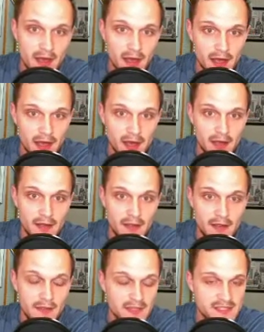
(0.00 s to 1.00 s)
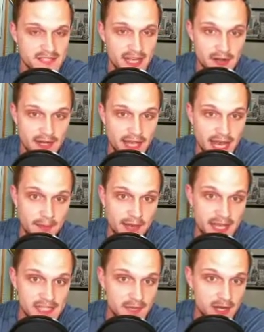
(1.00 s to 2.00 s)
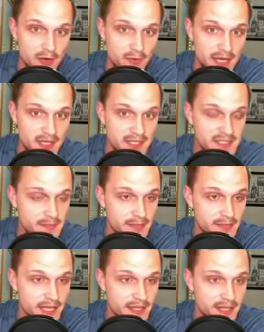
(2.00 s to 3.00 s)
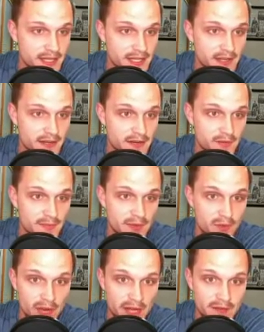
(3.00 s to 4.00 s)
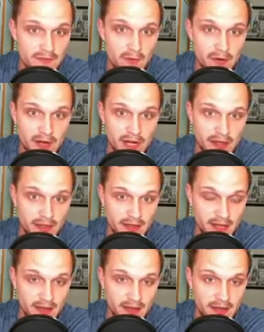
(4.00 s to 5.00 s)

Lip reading: The salary cap has been outrageous to begin the year. We've been waiting for it, and I think